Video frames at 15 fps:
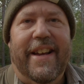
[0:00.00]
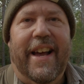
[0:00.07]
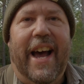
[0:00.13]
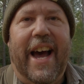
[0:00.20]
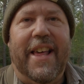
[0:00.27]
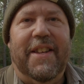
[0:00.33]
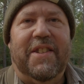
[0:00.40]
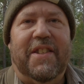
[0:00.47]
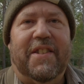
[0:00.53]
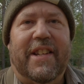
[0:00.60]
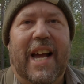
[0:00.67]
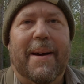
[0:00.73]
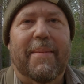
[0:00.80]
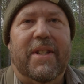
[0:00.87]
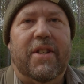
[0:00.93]
Hi, this is
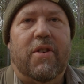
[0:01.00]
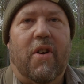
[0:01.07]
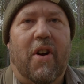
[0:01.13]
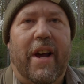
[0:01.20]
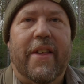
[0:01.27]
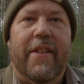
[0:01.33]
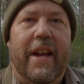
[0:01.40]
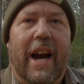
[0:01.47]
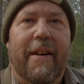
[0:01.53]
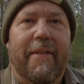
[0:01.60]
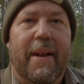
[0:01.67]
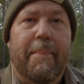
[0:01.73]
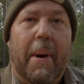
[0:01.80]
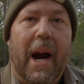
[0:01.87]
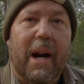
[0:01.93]
Comet Troy, the
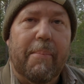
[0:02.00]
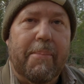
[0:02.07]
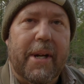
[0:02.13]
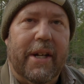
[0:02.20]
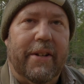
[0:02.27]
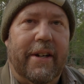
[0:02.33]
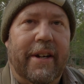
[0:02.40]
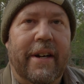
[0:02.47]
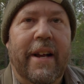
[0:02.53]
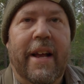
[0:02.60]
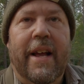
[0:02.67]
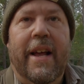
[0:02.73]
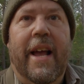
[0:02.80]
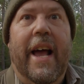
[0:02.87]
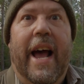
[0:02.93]
RV park builder.
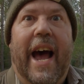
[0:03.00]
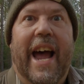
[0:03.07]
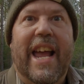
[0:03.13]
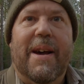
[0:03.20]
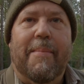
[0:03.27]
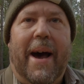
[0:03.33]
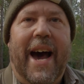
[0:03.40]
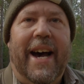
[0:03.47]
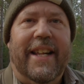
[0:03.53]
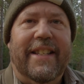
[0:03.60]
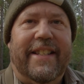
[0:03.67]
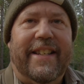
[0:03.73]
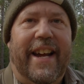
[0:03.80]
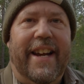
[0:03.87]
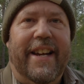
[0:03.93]
I am on
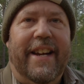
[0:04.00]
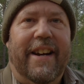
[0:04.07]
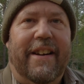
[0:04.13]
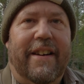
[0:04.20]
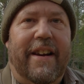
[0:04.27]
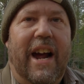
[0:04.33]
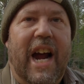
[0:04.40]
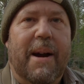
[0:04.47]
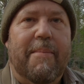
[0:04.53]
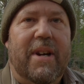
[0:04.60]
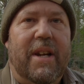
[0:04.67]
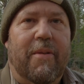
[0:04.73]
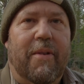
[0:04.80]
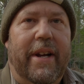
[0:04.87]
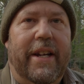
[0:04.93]
site here at
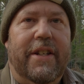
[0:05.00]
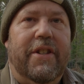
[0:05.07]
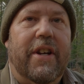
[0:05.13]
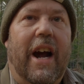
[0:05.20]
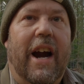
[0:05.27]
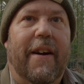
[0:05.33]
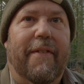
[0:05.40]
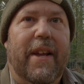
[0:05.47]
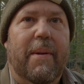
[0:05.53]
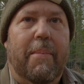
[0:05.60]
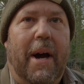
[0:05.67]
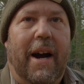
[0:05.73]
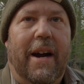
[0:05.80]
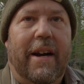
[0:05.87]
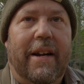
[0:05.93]
Harmony Ridge RV
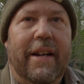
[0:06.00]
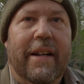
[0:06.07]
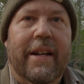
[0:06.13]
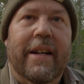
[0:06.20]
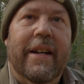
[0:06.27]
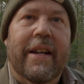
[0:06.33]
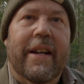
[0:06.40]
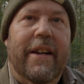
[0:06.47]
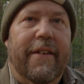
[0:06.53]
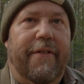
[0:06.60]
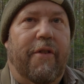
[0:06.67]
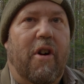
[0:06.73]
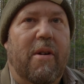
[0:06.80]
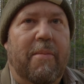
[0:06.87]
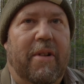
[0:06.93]
Park,
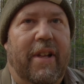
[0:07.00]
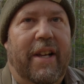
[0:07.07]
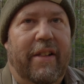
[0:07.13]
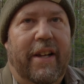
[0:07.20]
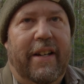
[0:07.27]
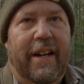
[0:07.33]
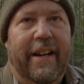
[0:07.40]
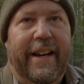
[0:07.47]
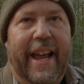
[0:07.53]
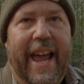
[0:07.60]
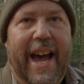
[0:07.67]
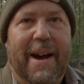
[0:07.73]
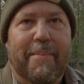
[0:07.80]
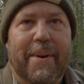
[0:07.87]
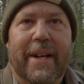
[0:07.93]
formerly Linden
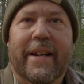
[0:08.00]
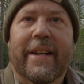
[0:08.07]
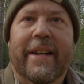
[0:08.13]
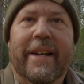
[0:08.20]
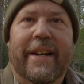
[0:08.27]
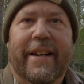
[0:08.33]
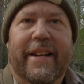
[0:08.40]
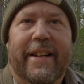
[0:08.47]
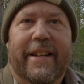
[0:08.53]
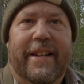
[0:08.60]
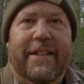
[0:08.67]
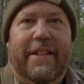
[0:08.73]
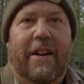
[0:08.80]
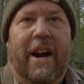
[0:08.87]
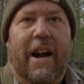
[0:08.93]
Camp.
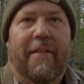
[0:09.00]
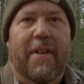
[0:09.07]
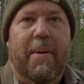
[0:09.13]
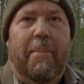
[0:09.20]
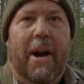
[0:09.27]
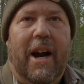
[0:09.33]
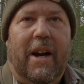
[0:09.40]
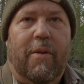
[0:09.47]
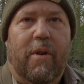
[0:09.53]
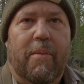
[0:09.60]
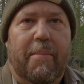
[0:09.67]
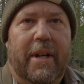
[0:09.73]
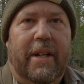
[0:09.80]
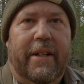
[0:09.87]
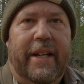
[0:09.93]
It's an RV park we're
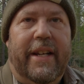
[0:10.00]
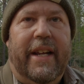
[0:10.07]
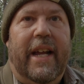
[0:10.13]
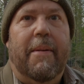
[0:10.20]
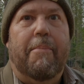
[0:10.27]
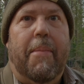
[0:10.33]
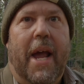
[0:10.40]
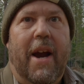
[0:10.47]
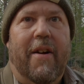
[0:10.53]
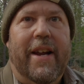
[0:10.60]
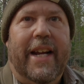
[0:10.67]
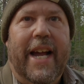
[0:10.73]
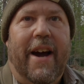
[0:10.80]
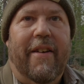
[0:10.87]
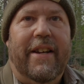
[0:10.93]
building in
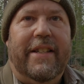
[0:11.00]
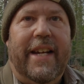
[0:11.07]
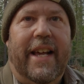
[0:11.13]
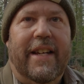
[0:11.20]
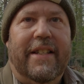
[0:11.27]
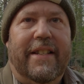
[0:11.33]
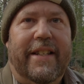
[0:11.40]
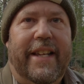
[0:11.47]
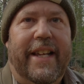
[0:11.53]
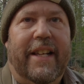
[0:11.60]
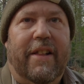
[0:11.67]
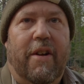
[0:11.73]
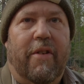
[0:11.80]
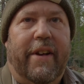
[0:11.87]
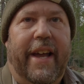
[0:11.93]
Perry County, Tennessee,
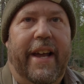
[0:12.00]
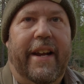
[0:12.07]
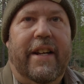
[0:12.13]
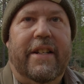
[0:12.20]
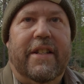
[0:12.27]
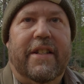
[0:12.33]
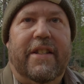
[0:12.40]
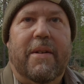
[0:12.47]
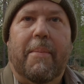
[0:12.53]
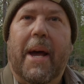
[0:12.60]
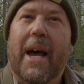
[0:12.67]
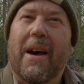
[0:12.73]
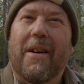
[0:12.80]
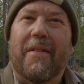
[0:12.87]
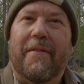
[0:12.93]
located just
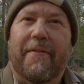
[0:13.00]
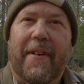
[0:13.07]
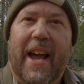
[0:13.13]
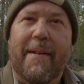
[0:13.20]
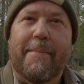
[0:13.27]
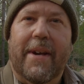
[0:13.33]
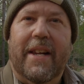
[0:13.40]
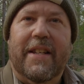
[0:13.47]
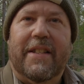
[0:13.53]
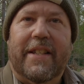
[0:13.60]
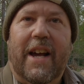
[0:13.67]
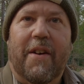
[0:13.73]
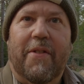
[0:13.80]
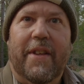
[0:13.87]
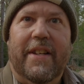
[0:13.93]
about 5 minutes
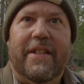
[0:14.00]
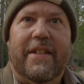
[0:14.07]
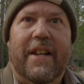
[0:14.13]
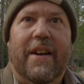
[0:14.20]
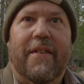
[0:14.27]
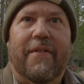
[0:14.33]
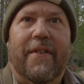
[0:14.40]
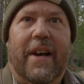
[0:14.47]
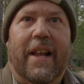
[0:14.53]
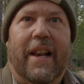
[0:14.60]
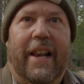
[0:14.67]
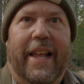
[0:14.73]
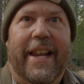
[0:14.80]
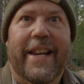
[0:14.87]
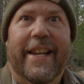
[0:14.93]
southeast of
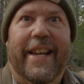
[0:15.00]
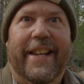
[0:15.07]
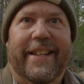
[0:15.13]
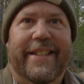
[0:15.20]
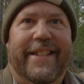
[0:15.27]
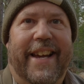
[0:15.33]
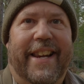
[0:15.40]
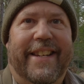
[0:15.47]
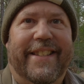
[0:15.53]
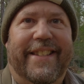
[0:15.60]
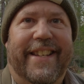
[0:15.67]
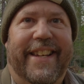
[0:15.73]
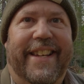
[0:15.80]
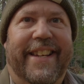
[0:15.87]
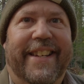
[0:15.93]
Linden,
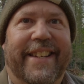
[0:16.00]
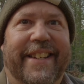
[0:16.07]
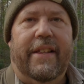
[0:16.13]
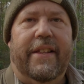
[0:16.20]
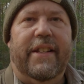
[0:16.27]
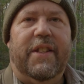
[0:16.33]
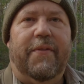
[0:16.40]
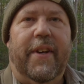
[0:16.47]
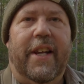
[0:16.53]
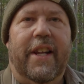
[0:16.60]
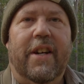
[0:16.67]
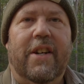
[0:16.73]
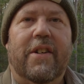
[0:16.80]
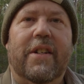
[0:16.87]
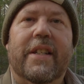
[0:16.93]
Tennessee. This
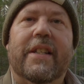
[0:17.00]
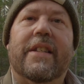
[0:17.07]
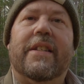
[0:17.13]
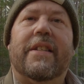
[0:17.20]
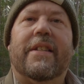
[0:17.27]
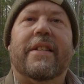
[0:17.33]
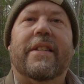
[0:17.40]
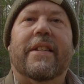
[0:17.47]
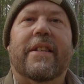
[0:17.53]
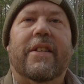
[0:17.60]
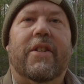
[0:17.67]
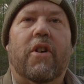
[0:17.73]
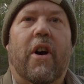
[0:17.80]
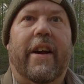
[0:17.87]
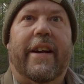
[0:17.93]
video is
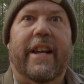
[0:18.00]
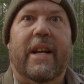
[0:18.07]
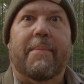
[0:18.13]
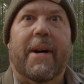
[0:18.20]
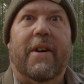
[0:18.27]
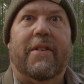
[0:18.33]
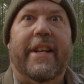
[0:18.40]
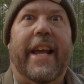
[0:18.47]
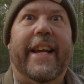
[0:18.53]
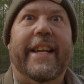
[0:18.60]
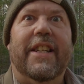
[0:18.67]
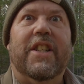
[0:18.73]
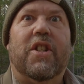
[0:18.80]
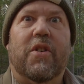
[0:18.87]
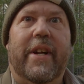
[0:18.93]
talking about
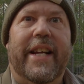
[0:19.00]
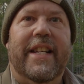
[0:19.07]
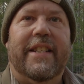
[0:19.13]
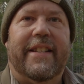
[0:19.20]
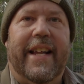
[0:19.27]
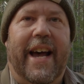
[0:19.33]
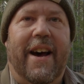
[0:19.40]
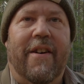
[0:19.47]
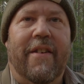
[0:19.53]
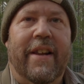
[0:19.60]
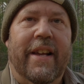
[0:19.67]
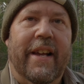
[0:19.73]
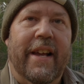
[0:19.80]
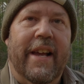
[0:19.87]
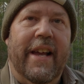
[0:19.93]
taking trees down.
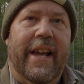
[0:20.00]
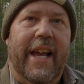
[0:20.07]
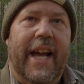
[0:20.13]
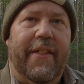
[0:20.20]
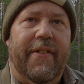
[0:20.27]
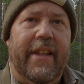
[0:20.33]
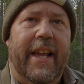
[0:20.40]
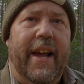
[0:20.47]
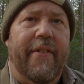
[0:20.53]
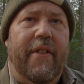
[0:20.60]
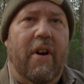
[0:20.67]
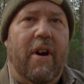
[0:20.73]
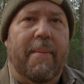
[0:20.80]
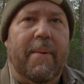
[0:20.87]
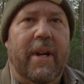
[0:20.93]
At the end,
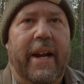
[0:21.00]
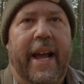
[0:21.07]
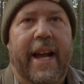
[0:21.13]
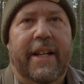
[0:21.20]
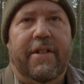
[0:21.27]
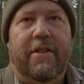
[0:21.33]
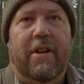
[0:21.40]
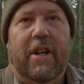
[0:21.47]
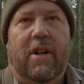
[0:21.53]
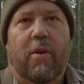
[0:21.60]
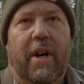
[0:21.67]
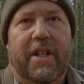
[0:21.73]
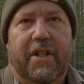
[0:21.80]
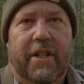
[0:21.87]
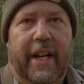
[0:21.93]
though, I'm going to answer a
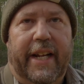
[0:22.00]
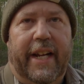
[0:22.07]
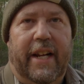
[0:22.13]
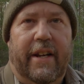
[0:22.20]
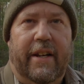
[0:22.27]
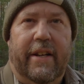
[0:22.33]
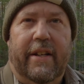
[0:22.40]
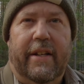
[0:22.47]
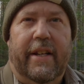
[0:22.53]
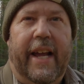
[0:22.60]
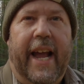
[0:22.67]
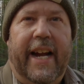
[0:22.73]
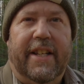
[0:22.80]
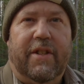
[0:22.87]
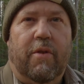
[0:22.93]
question I get
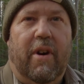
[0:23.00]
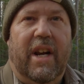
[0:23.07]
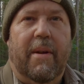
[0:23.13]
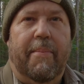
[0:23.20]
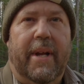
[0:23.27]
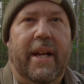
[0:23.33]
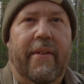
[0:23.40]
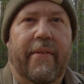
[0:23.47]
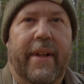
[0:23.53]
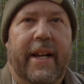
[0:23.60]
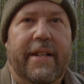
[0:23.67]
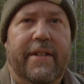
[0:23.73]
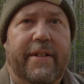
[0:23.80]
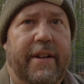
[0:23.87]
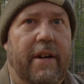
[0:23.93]
asked quite a bit, and
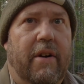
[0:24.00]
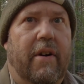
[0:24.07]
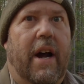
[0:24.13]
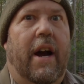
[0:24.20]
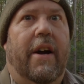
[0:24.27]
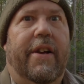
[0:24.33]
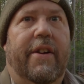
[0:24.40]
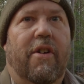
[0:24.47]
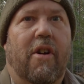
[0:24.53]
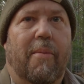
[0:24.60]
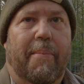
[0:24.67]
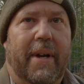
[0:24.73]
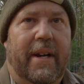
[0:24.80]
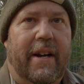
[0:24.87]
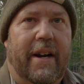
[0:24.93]
that's, are you
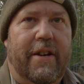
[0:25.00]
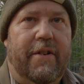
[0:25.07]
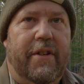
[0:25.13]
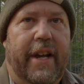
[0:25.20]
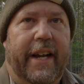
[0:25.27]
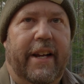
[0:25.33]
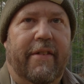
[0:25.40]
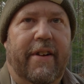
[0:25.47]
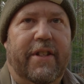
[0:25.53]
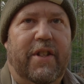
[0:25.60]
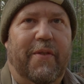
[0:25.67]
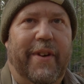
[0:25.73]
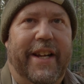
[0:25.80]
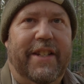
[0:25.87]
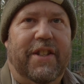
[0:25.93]
open? Are you taking
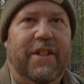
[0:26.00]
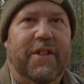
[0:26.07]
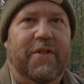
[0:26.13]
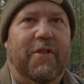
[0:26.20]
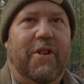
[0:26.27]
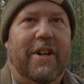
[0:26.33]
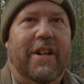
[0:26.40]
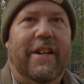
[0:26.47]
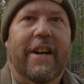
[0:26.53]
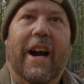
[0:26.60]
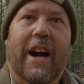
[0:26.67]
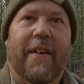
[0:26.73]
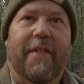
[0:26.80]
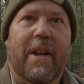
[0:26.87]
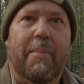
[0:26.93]
reservations for
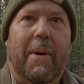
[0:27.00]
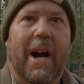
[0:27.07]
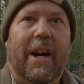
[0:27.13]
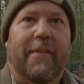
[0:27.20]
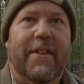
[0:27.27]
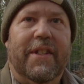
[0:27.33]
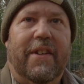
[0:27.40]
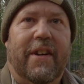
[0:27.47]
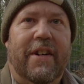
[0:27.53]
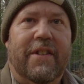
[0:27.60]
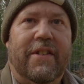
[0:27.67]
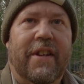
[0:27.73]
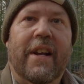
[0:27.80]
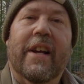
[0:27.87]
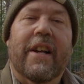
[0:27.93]
RV park visitors?